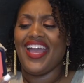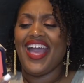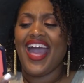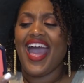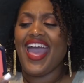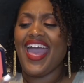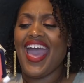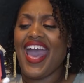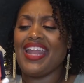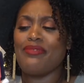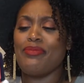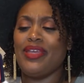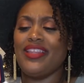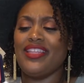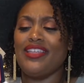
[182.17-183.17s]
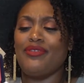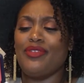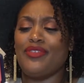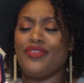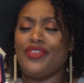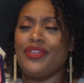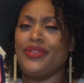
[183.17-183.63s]
I adamantly
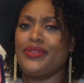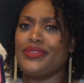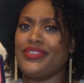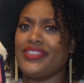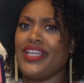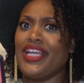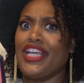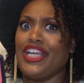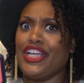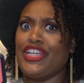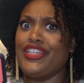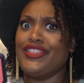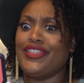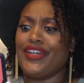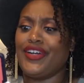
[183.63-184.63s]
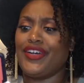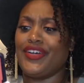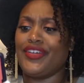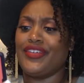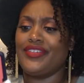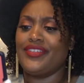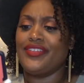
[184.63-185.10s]
refused. Good
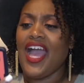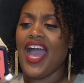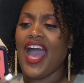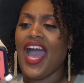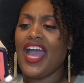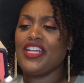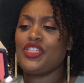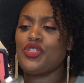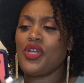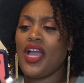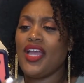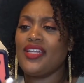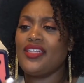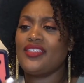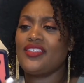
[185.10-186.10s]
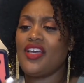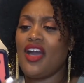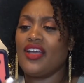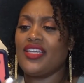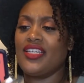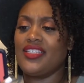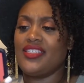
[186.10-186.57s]
call. I tried
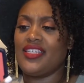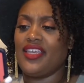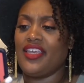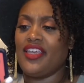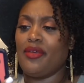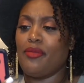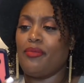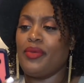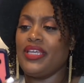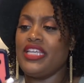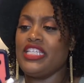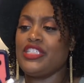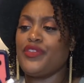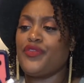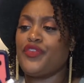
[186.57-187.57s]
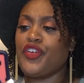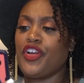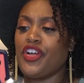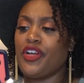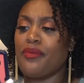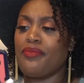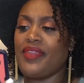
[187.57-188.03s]
talking to him, but he's
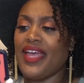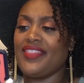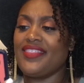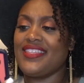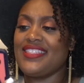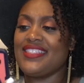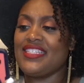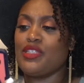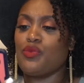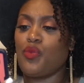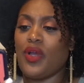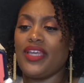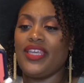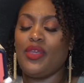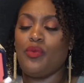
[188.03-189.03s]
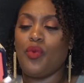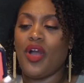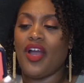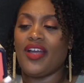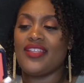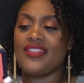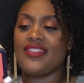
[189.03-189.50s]
firm that this is what he
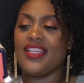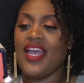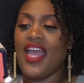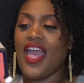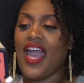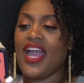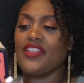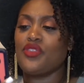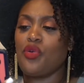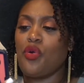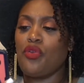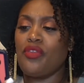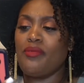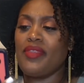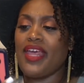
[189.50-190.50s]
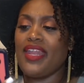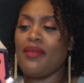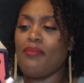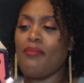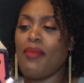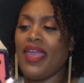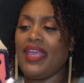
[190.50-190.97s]
wants. I told him that
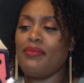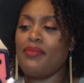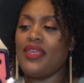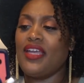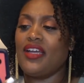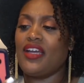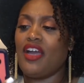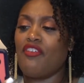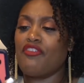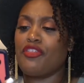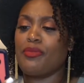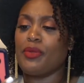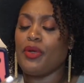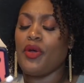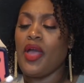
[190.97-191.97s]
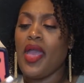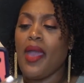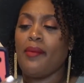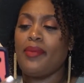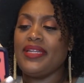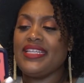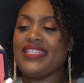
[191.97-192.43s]
it made me uncomfortable,
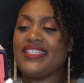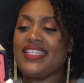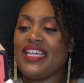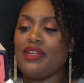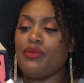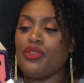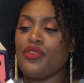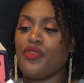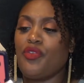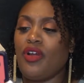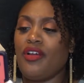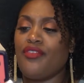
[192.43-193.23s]
but he said it was for our